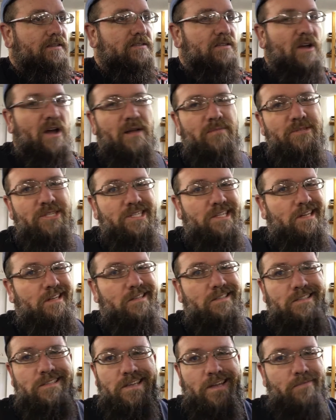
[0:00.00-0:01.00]
So I'm just
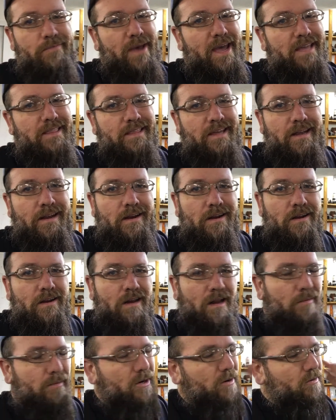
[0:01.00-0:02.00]
gonna set it back there
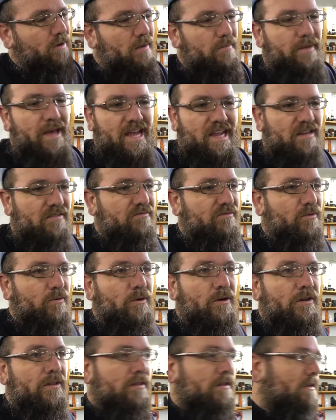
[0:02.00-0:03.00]
and I'm gonna run back and
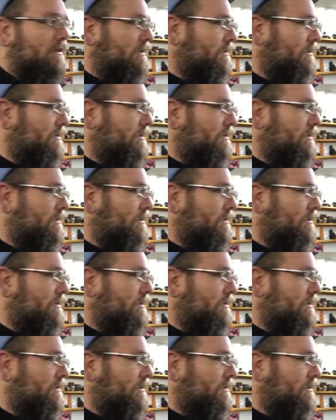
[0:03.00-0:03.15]
forth.